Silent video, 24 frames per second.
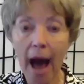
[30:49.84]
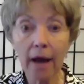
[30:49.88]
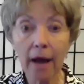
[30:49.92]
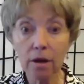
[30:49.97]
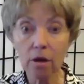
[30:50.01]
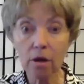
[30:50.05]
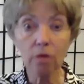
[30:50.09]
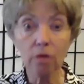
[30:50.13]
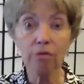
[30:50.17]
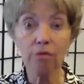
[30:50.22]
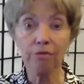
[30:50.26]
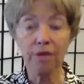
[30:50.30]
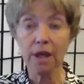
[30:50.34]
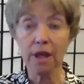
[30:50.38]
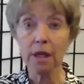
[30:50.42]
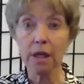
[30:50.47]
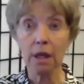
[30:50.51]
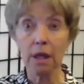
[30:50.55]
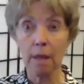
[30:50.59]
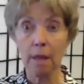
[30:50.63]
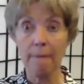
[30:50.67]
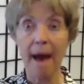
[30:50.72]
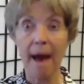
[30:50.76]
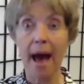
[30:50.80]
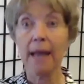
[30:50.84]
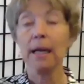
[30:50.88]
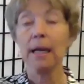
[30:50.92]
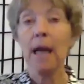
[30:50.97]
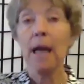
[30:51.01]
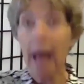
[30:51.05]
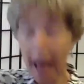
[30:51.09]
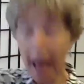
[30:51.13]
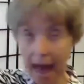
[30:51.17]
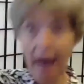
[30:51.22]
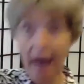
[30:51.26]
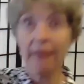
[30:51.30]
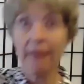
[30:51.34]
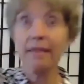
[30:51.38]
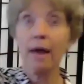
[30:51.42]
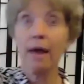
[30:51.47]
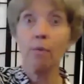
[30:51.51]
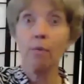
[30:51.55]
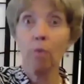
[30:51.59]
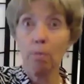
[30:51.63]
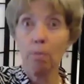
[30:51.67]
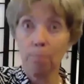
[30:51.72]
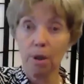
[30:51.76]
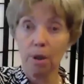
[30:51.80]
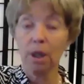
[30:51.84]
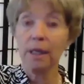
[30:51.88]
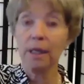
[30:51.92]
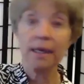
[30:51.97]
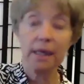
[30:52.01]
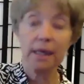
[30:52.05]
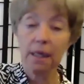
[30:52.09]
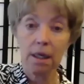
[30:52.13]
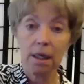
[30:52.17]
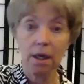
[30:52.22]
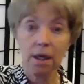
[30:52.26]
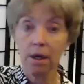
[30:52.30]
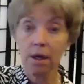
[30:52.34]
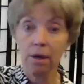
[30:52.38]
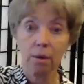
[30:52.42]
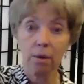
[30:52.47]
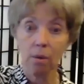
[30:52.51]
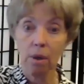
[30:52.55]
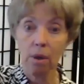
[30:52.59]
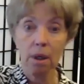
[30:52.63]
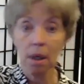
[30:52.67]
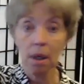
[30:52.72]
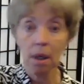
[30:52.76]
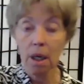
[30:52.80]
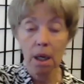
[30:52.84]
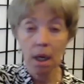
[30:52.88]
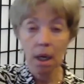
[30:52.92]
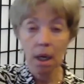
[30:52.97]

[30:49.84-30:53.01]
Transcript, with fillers: How do you feel about how they were bullying you